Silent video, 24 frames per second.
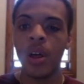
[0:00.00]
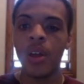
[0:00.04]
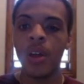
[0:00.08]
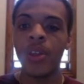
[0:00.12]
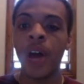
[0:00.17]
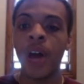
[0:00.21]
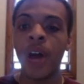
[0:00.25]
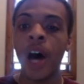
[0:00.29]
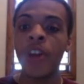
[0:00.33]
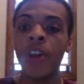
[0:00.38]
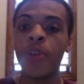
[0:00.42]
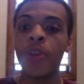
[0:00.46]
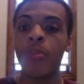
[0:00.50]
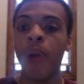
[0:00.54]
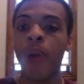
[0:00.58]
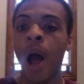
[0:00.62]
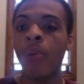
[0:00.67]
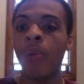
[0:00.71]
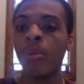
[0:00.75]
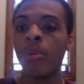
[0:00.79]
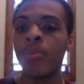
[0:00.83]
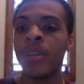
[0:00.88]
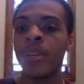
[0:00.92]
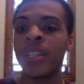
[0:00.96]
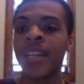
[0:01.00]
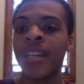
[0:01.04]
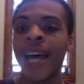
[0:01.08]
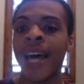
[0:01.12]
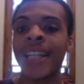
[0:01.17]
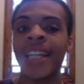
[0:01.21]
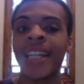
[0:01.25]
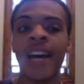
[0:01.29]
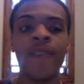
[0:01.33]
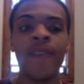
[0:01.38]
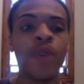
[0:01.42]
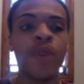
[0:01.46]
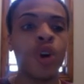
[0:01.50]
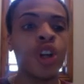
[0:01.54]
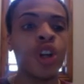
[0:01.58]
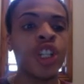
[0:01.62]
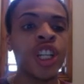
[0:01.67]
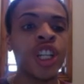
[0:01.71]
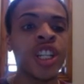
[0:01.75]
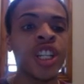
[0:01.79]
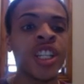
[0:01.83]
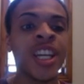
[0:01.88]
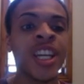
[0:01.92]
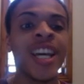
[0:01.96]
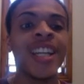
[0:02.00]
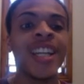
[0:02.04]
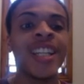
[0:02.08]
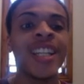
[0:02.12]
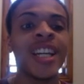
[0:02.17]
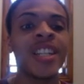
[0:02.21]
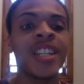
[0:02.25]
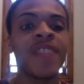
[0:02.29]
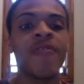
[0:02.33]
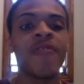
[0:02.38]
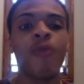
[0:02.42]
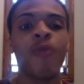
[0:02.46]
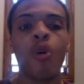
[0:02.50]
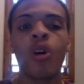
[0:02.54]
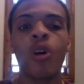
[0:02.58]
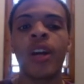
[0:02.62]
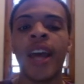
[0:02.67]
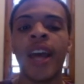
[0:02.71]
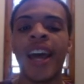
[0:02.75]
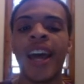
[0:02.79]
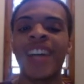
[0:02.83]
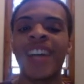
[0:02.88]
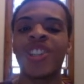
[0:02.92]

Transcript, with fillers: The other problem is that divergence doesn't forecast